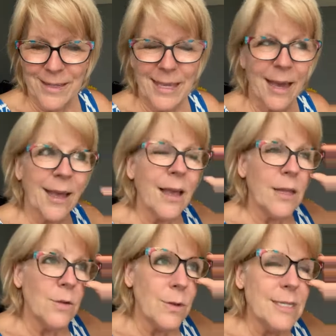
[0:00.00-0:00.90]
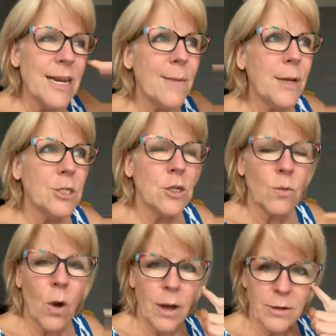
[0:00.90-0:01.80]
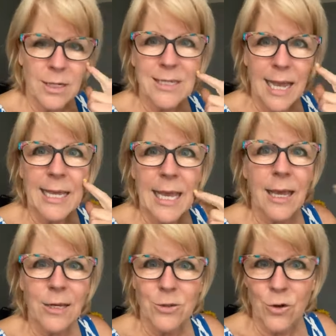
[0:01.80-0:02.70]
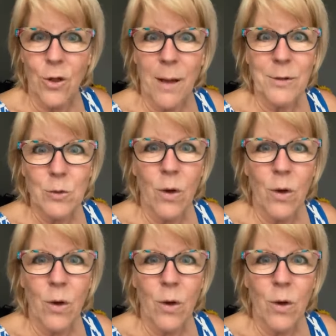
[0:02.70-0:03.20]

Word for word: Yeah, and the reason I mentioned water, because I can control how much